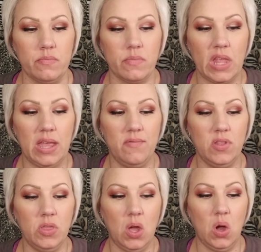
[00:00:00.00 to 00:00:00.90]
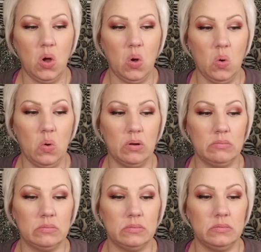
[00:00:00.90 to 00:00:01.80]
even though
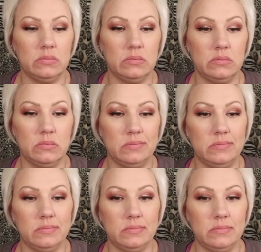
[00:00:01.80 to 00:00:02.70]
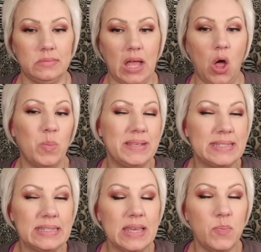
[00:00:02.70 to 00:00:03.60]
I'll be
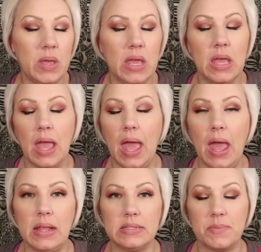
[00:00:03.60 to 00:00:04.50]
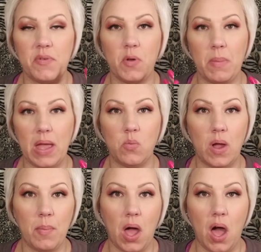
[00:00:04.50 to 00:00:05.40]
sleeping and some of it might rub
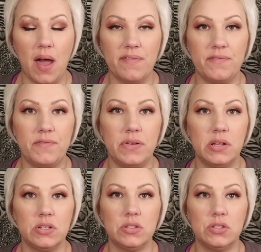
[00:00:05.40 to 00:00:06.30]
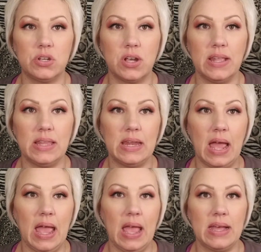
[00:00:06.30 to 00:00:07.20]
off during the
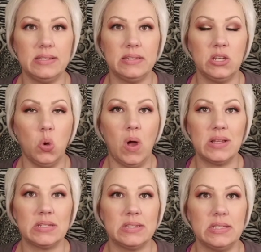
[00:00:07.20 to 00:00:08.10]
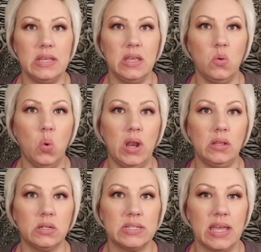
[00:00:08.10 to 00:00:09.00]
night, I still want to see what it
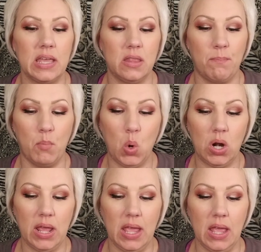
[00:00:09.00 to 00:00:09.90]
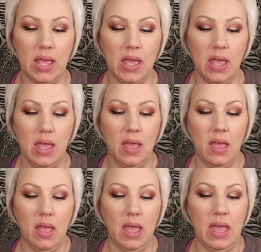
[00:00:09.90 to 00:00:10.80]
looks like in the morning.
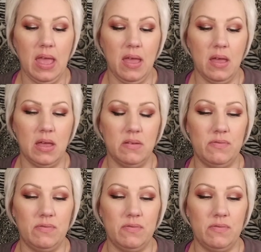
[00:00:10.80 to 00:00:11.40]
If,